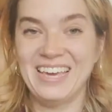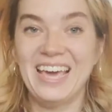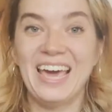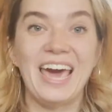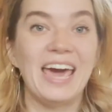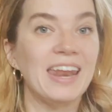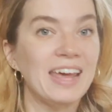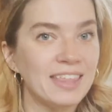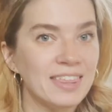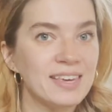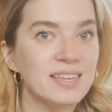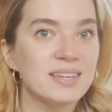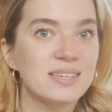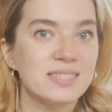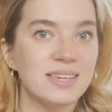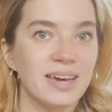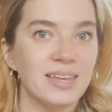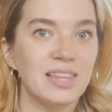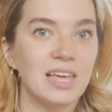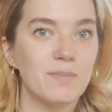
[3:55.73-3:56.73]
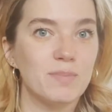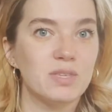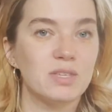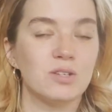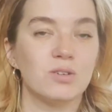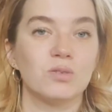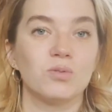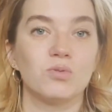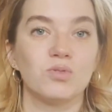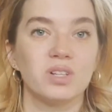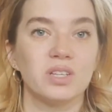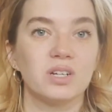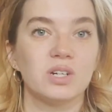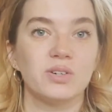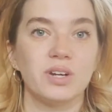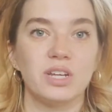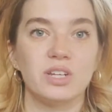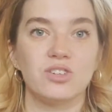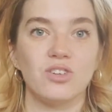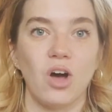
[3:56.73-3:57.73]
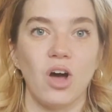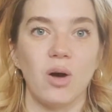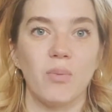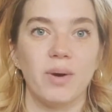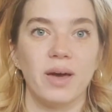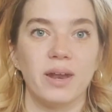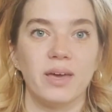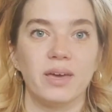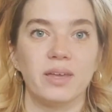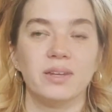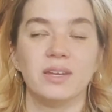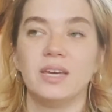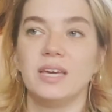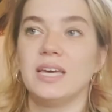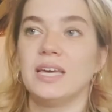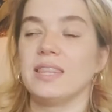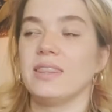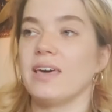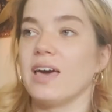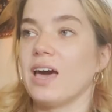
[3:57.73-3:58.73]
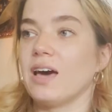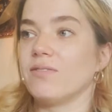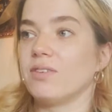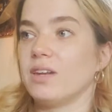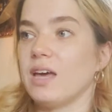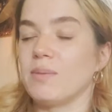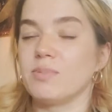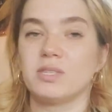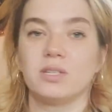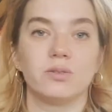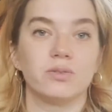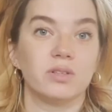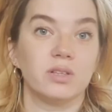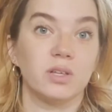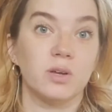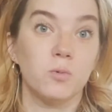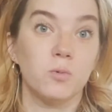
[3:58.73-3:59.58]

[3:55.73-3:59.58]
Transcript: And I think DesignLab is doing a really great job at it. They have an absolutely